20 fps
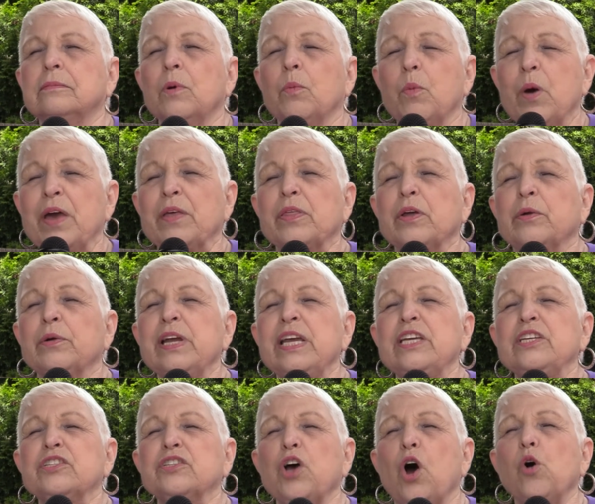where there
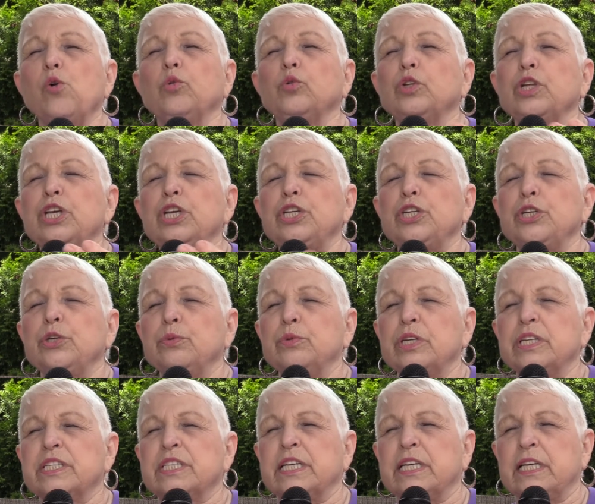is only
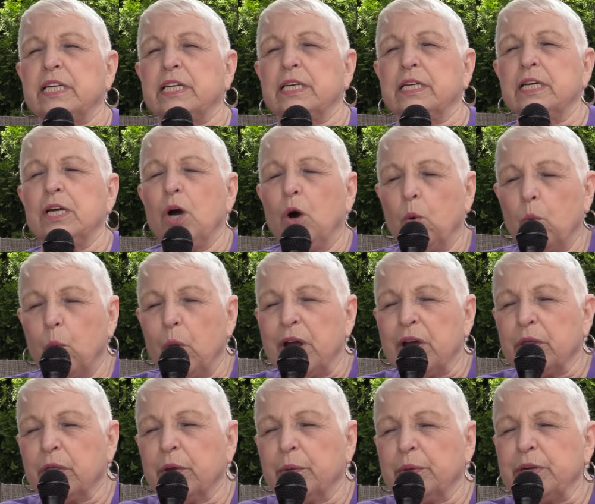unity,
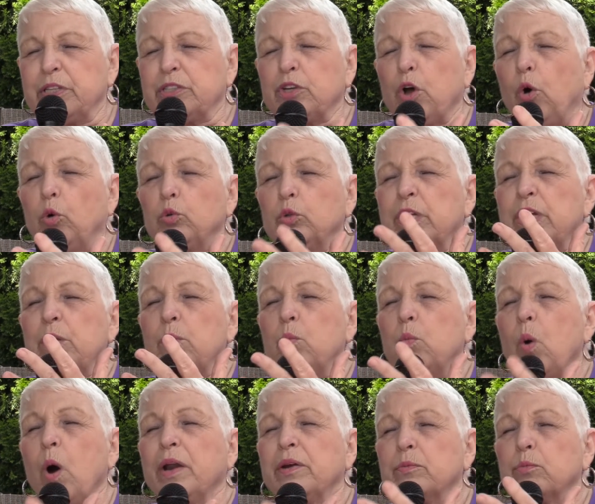where there is only
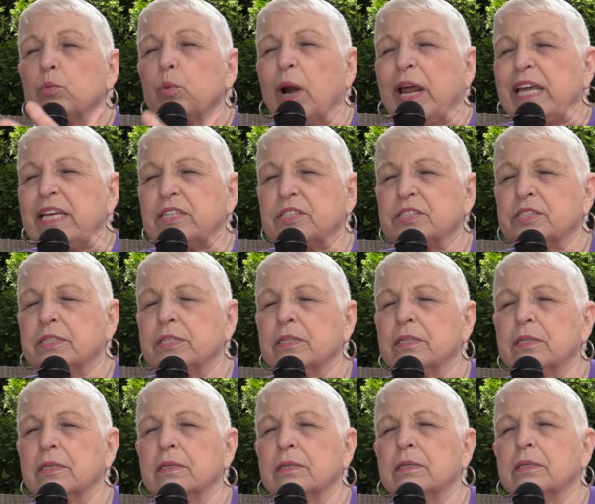one race,
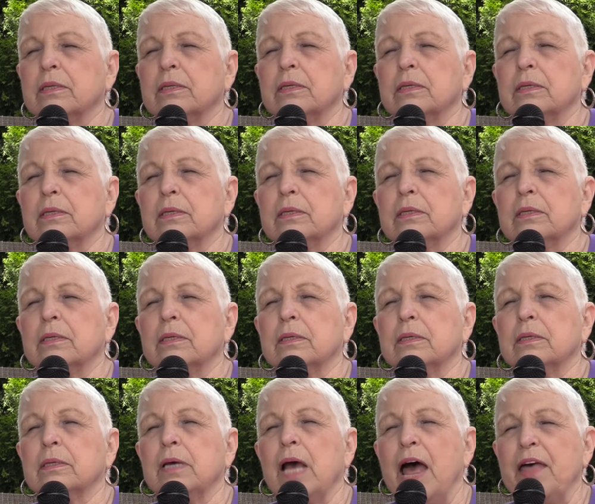
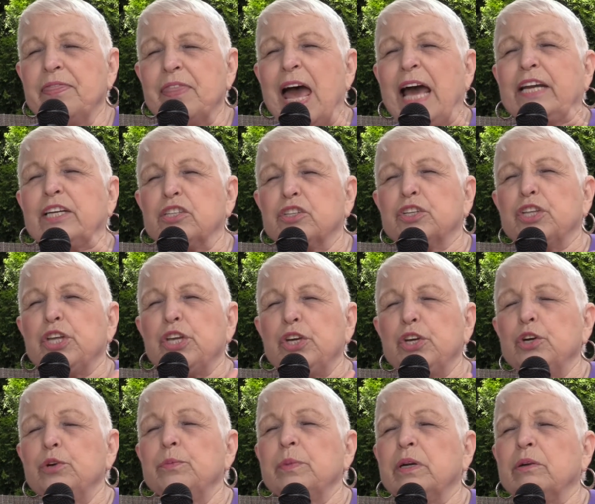and that is the
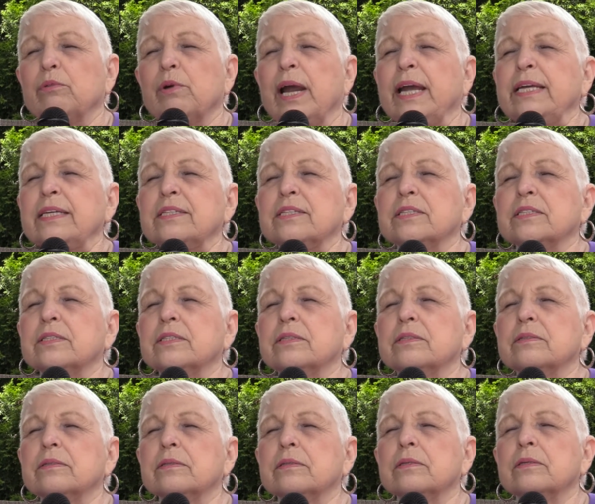human race,
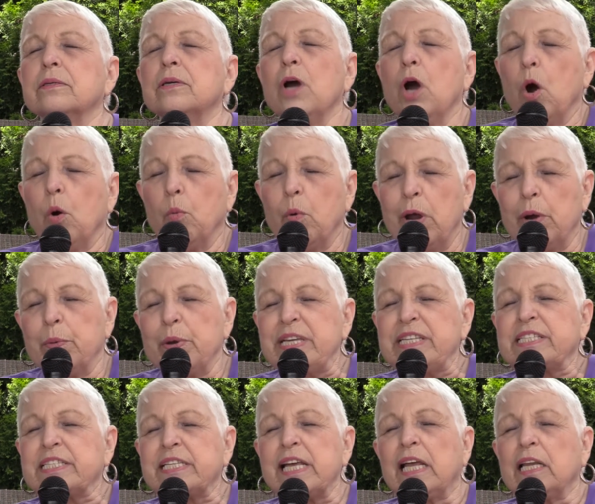where we
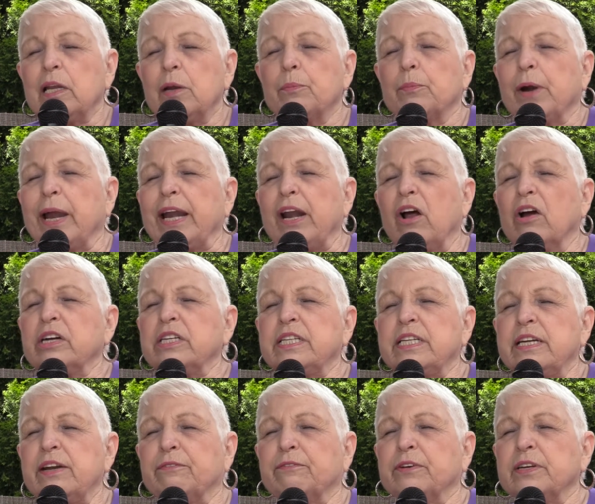celebrate our
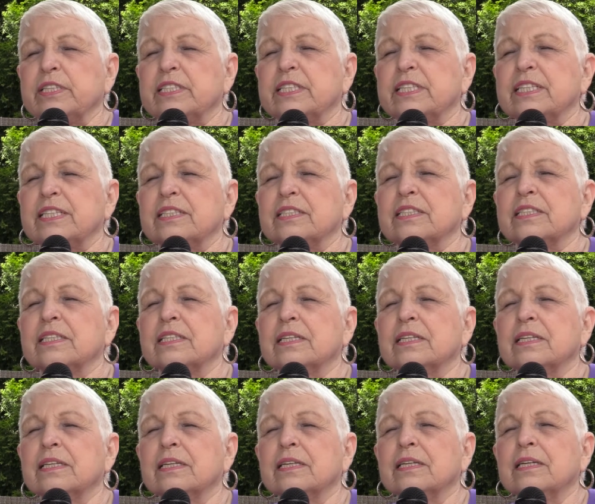differences
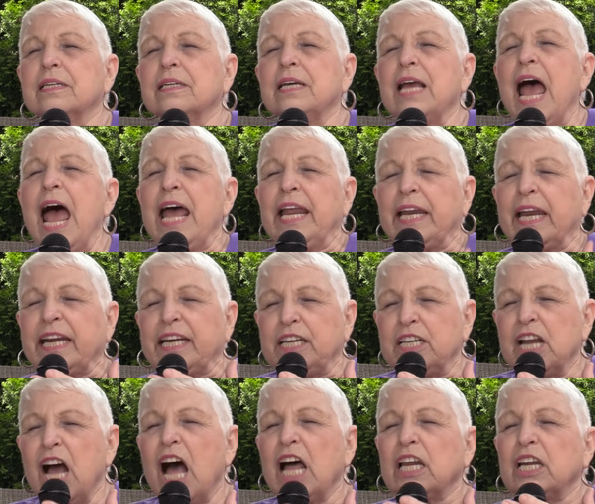and
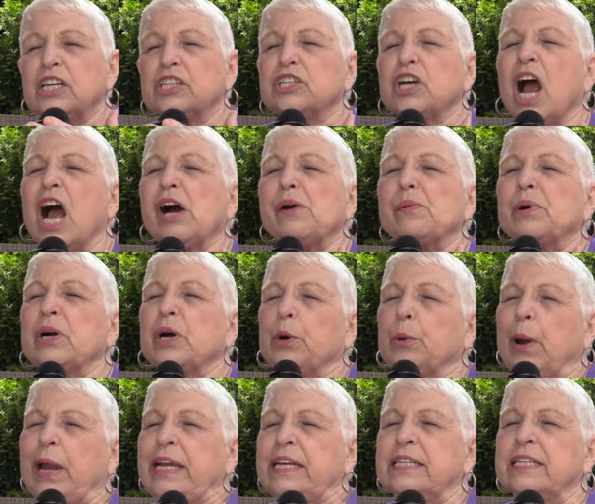acknowledge our
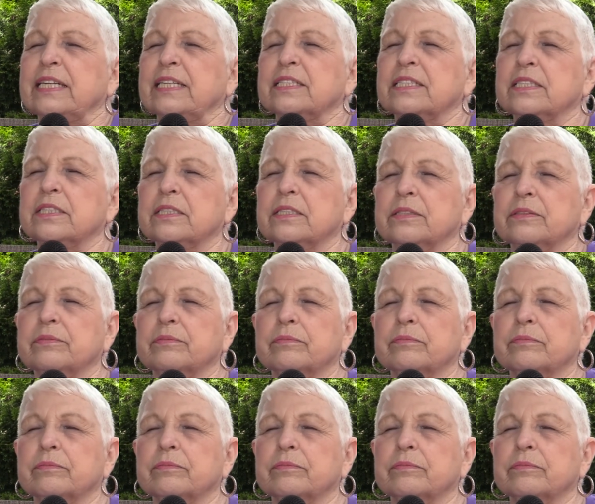greatness,